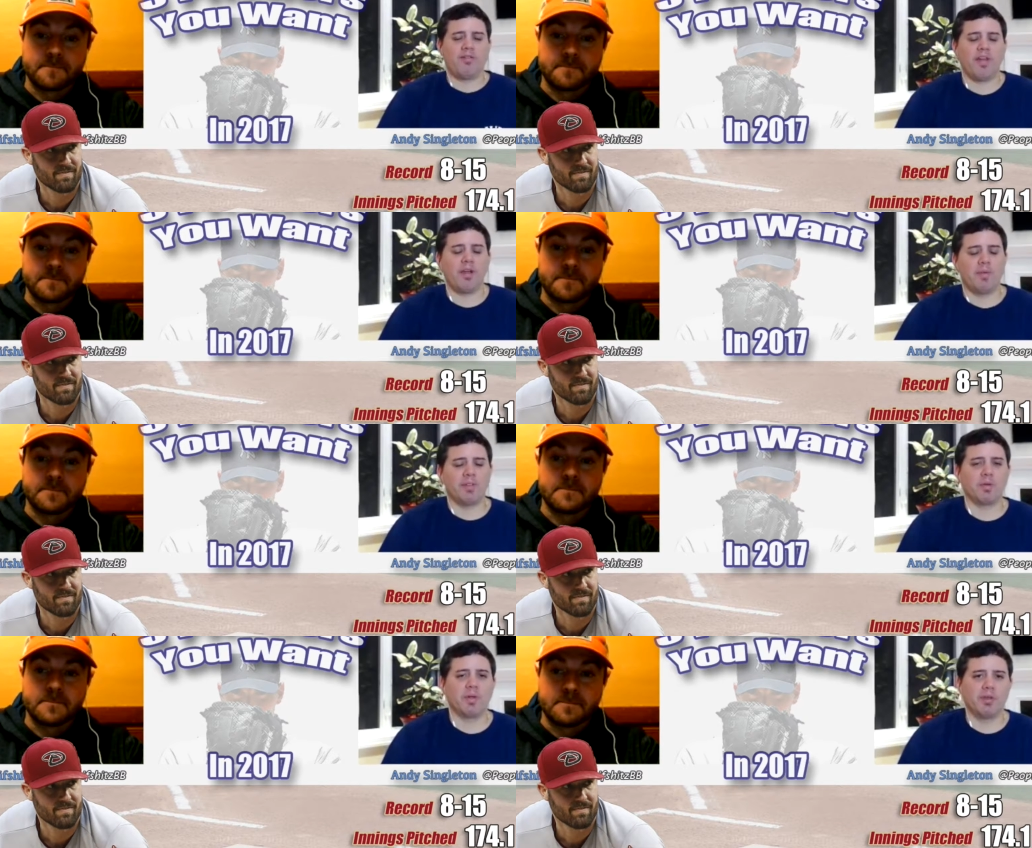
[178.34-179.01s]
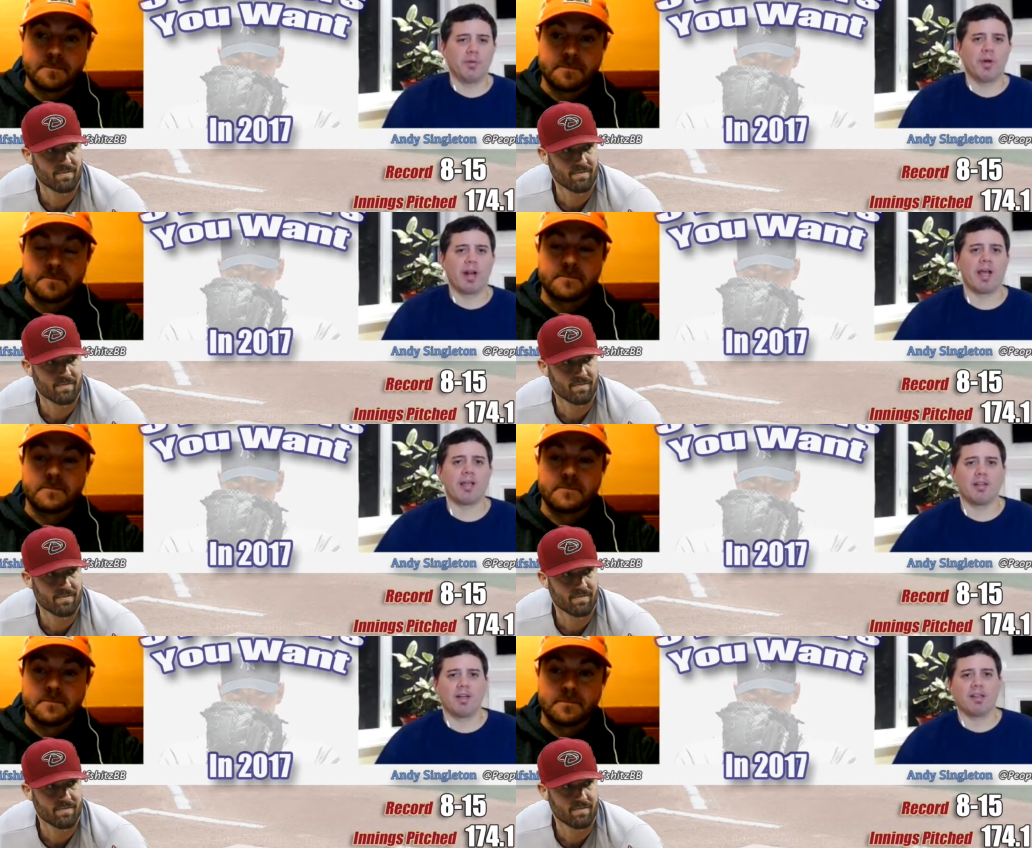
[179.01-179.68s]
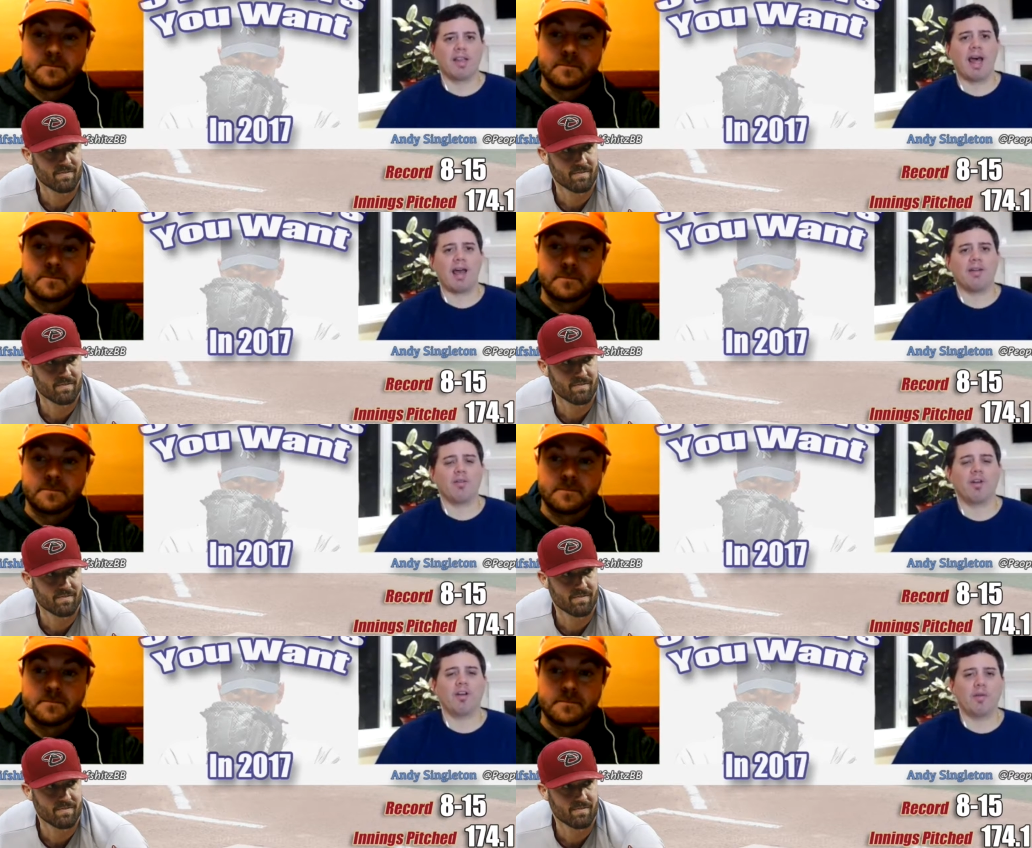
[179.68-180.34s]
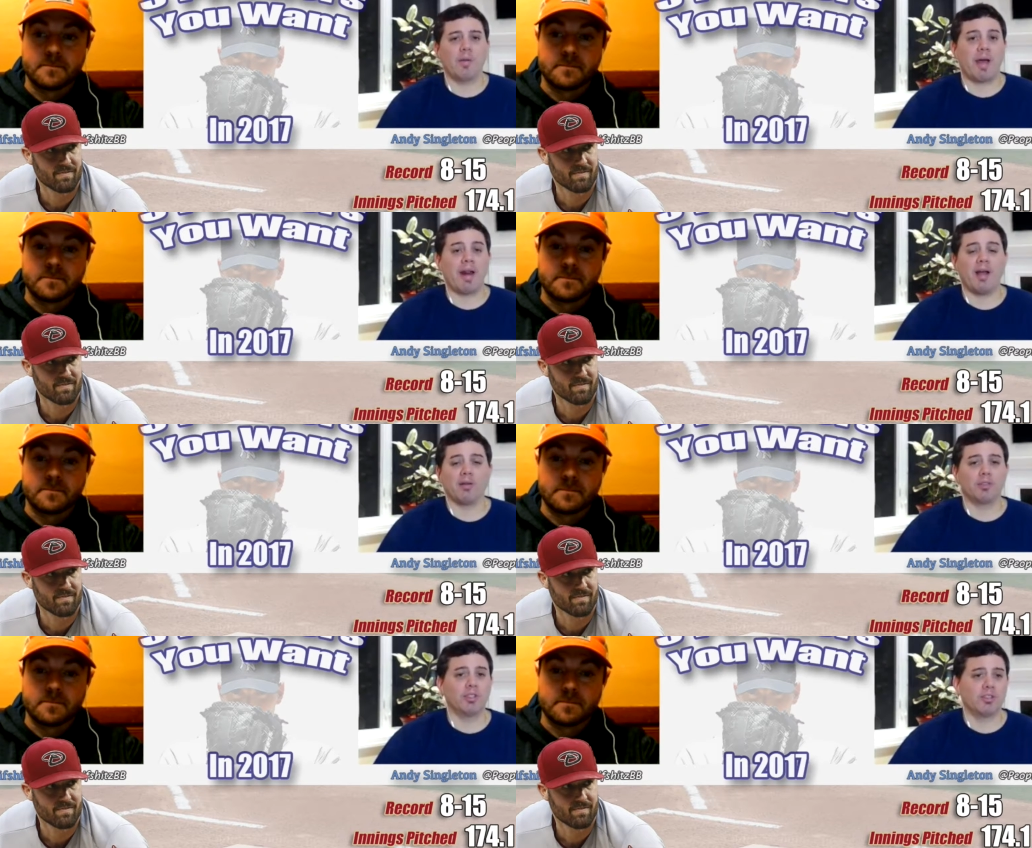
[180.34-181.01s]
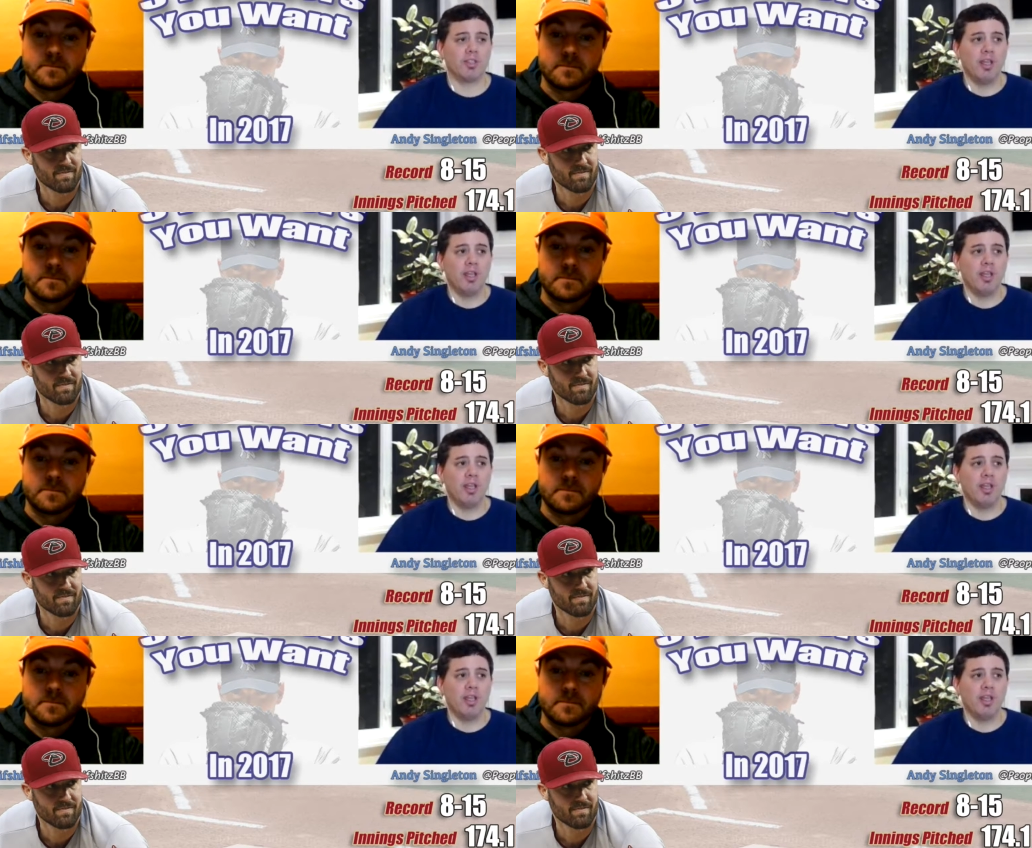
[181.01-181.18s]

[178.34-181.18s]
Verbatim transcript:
Speaker 1: air between you and I a lot about how just